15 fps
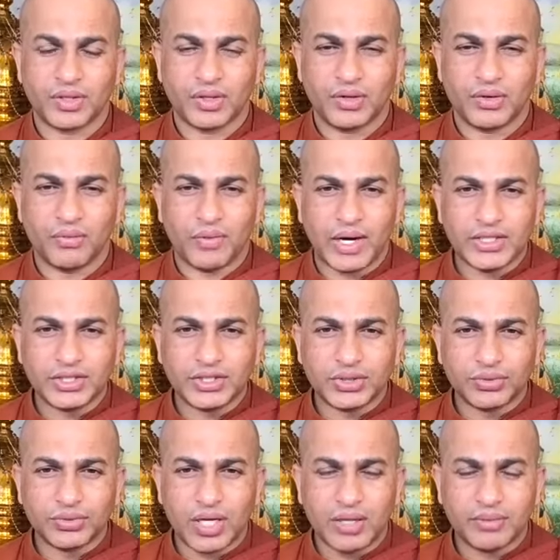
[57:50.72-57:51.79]
And once
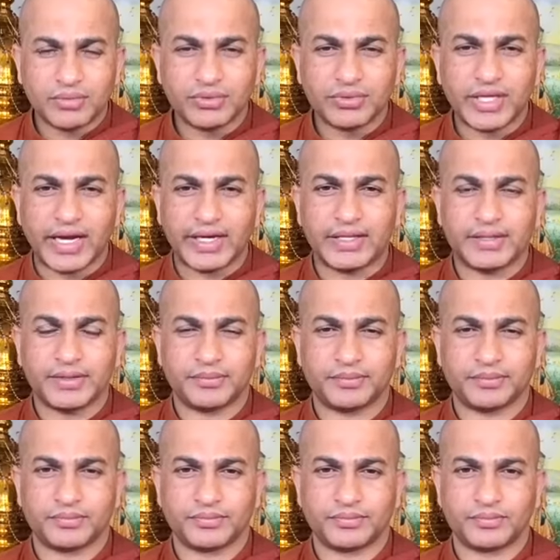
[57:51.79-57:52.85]
you come to that,
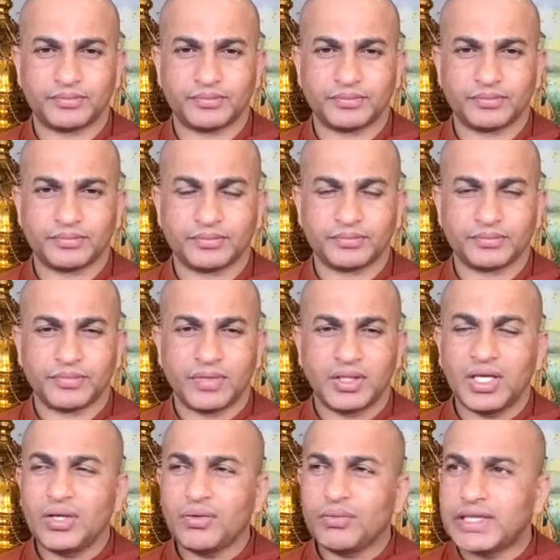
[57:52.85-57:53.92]

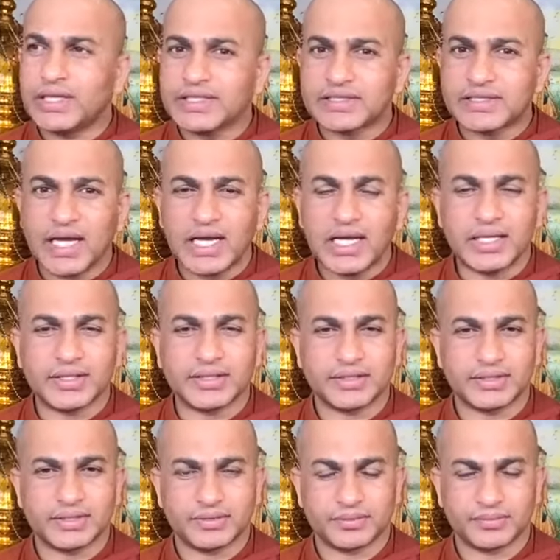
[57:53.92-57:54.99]
even the
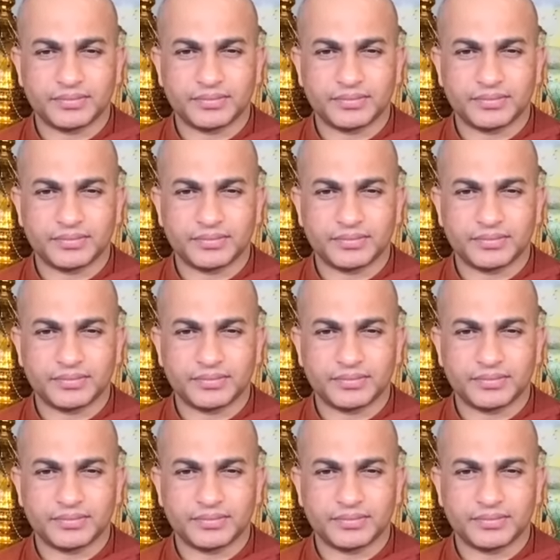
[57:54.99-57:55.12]
silence,